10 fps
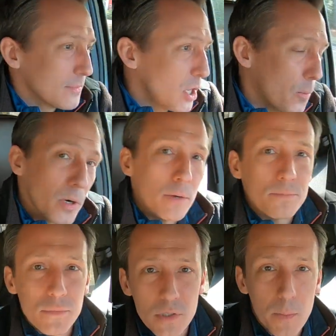GoPro,
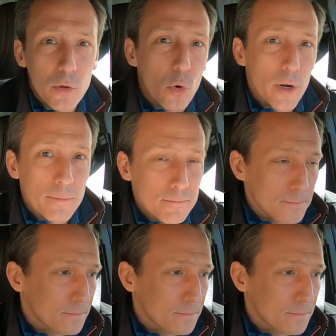stop recording.